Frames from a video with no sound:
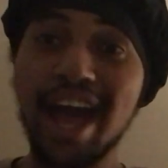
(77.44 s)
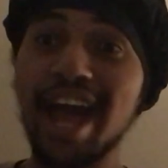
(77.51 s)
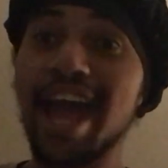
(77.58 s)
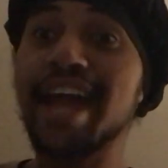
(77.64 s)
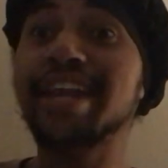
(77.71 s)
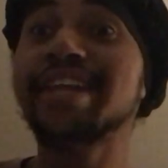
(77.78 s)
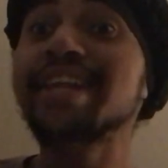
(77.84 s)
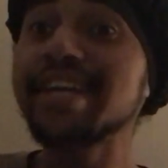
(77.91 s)

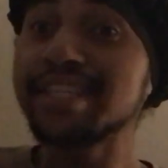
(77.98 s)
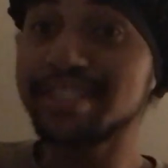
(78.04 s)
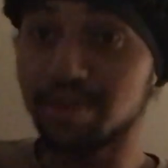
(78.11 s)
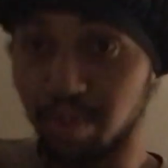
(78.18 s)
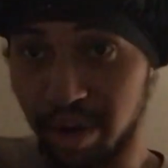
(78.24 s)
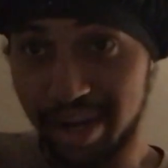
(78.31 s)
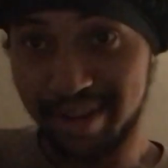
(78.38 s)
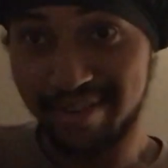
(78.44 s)
and this
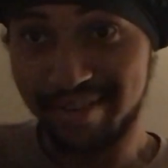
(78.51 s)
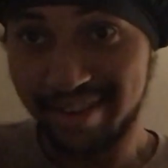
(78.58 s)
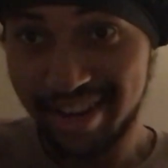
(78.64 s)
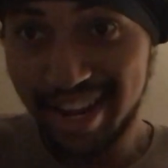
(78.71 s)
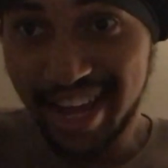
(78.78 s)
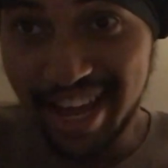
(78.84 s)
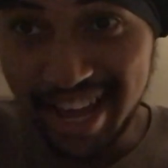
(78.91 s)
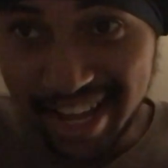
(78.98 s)
one
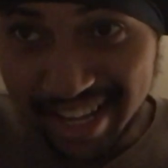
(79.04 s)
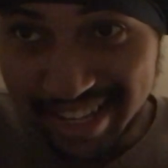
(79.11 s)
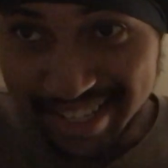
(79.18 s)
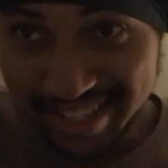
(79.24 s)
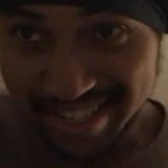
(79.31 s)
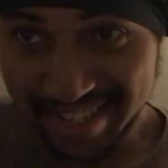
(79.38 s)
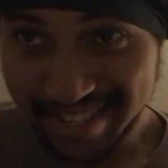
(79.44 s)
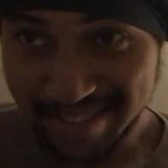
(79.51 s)

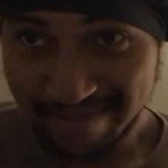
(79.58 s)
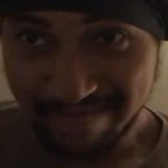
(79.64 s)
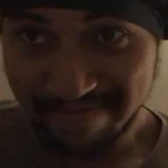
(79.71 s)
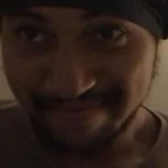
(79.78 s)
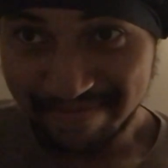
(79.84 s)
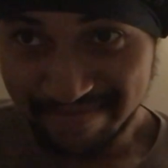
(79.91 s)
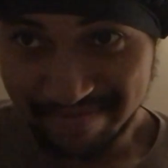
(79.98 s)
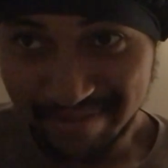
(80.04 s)
is
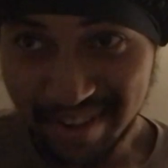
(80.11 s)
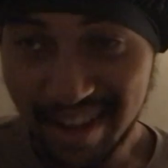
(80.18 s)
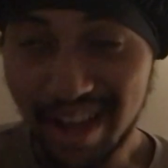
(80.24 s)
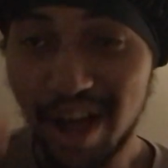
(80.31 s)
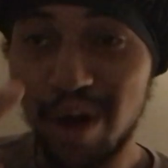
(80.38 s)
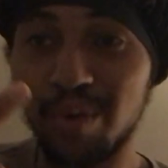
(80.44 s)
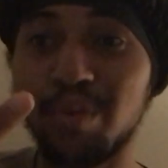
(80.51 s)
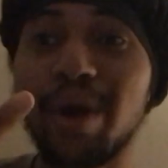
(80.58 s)

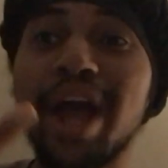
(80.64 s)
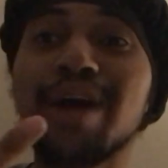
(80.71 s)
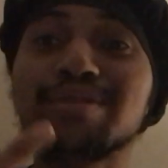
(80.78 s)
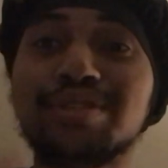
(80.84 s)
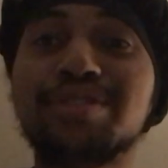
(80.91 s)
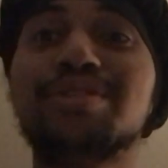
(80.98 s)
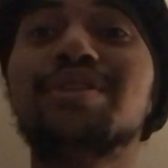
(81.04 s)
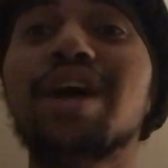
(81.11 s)
around,
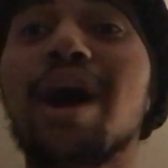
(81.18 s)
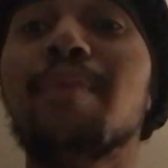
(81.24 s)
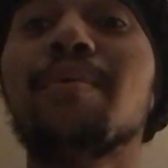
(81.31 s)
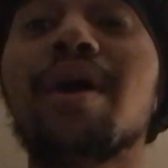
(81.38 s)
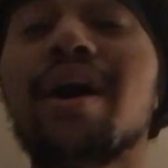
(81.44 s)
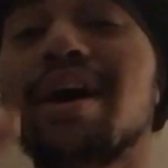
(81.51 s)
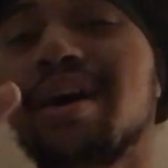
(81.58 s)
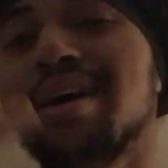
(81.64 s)
uh,
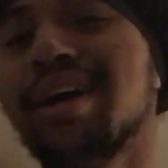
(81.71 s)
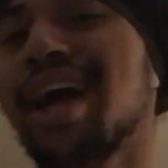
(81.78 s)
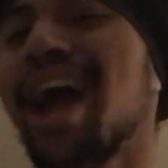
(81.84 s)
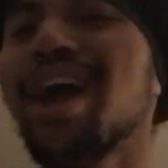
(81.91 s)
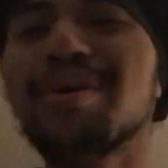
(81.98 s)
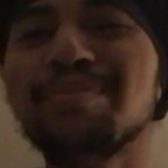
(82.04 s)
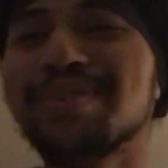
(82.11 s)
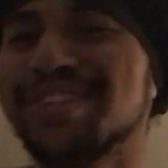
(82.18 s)
uh,
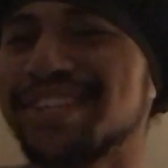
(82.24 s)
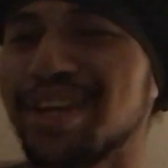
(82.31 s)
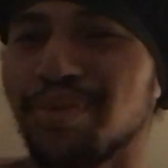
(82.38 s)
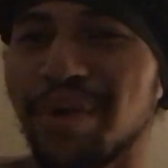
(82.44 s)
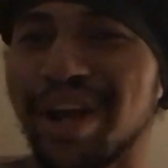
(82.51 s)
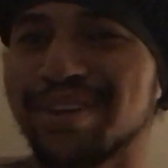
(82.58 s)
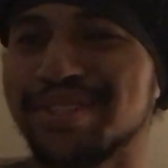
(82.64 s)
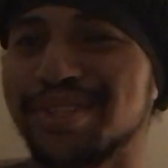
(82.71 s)
I almost said
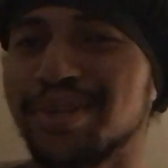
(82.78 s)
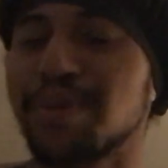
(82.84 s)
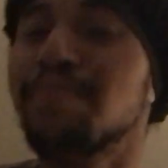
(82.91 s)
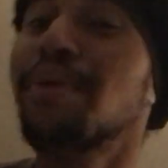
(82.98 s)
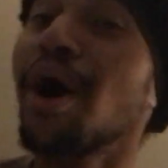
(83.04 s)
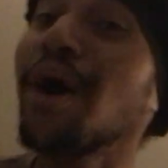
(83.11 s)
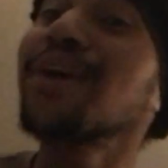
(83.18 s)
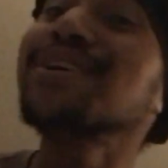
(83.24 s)
round two,
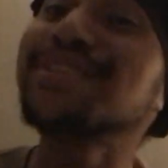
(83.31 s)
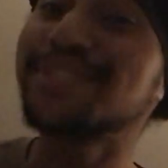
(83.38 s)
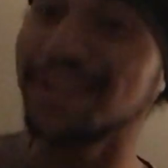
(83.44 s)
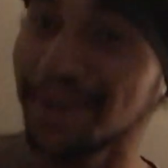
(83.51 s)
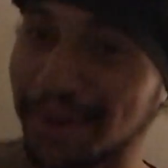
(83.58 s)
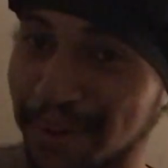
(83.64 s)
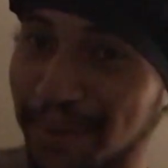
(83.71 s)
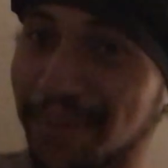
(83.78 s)
part
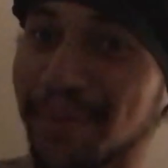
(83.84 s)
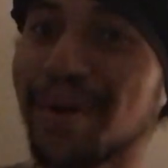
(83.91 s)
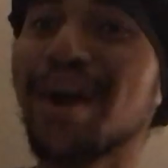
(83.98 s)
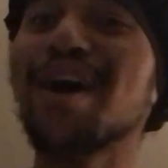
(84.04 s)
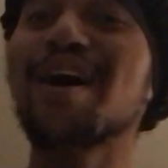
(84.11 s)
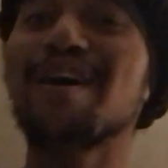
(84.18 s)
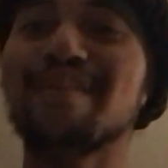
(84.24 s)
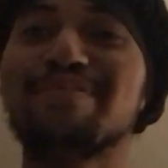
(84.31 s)
two
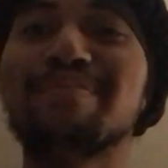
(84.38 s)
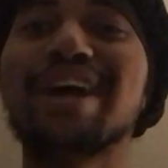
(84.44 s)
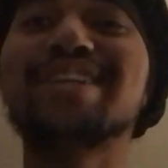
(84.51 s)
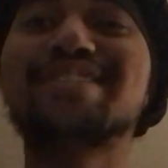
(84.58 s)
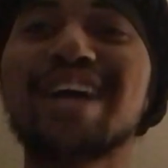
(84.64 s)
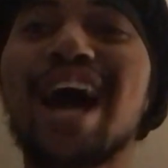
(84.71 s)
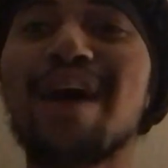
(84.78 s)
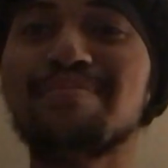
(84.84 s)
of my
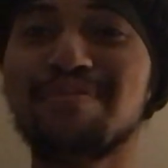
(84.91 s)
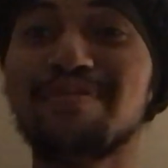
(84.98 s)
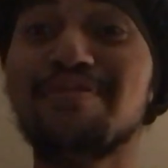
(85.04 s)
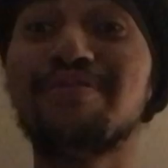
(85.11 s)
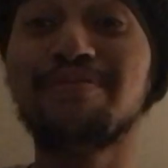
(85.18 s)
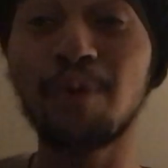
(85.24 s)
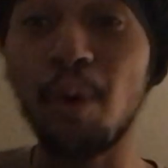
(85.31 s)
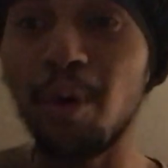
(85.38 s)
top
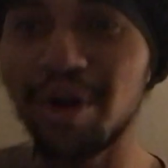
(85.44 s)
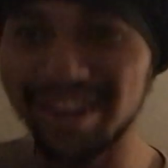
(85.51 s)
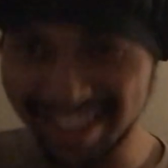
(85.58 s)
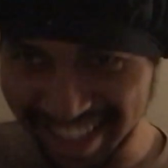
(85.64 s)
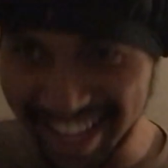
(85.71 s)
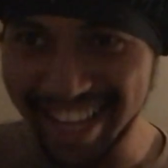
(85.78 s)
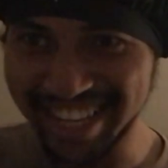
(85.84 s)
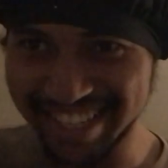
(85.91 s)
four
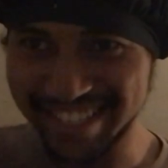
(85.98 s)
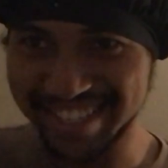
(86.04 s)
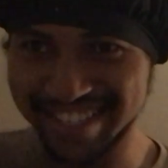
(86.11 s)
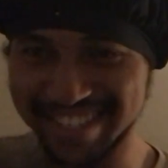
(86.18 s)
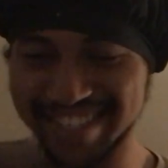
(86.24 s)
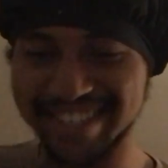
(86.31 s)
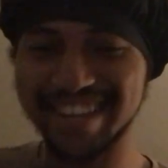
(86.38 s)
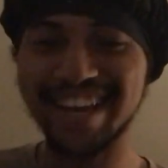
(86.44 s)

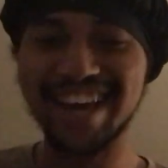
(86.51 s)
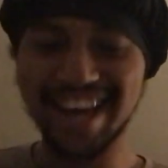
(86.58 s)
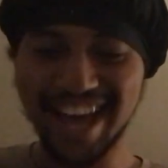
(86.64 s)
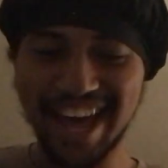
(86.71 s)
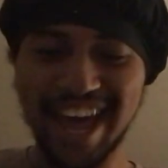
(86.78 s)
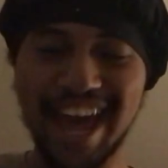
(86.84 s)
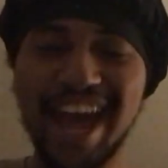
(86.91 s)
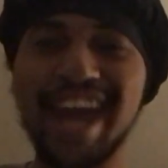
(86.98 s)
lists.
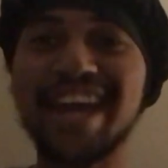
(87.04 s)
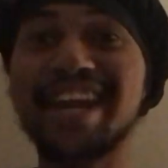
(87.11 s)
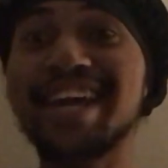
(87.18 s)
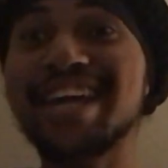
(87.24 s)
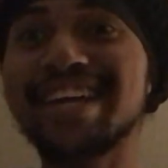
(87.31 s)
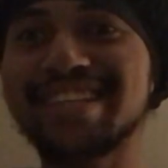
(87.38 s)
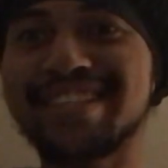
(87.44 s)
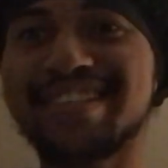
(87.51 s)
And
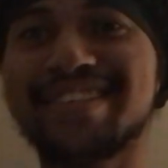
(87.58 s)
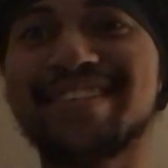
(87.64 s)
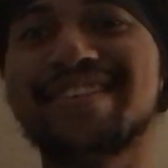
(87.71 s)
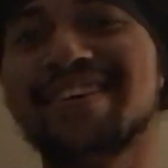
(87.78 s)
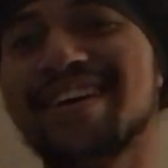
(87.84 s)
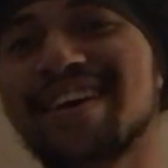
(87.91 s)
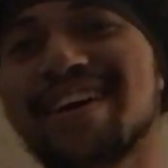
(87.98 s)
it's